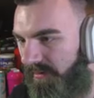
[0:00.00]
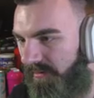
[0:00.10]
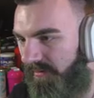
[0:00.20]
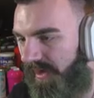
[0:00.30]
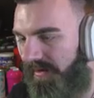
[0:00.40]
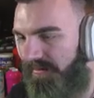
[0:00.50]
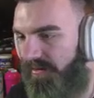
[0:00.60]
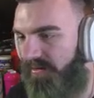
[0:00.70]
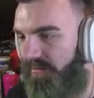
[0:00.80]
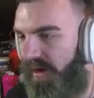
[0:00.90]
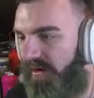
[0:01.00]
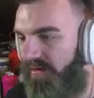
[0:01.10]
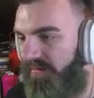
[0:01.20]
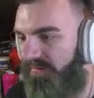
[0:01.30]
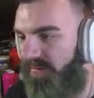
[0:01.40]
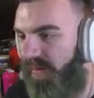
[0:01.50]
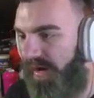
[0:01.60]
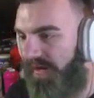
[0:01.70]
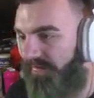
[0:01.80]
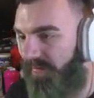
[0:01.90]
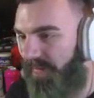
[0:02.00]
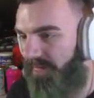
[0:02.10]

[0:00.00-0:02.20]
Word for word: are kind of sitting around and waiting for people